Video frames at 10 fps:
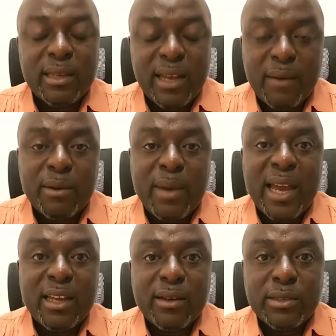I'll be
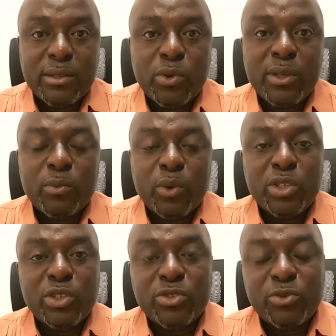back with more
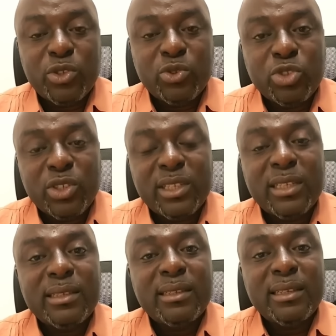news for you shortly.
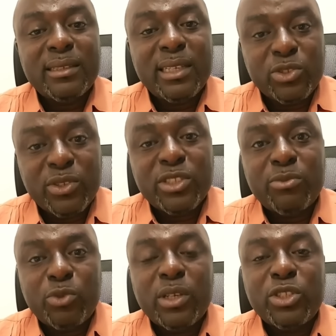This was the
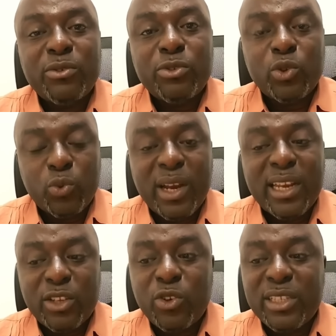voice of your one
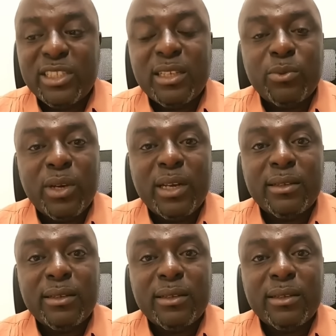and only Samurai.